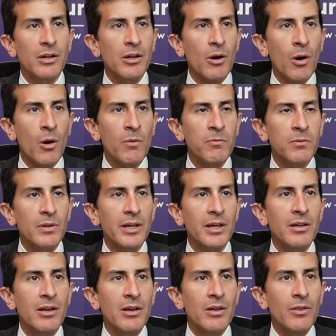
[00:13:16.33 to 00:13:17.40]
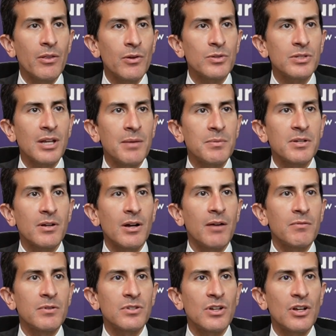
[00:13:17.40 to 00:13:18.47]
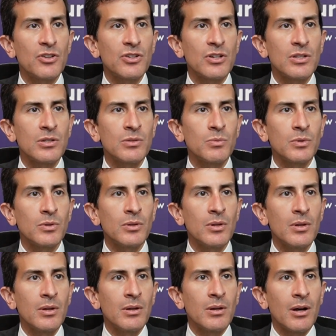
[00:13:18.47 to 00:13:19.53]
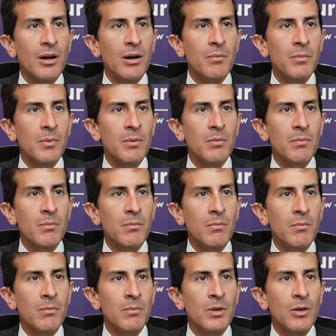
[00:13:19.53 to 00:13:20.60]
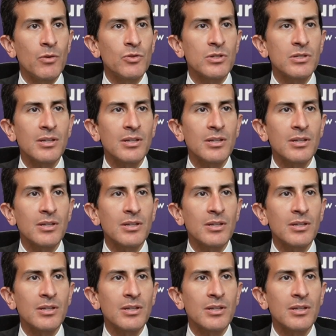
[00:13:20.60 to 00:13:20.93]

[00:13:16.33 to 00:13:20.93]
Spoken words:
hopefully those types of conversations will, just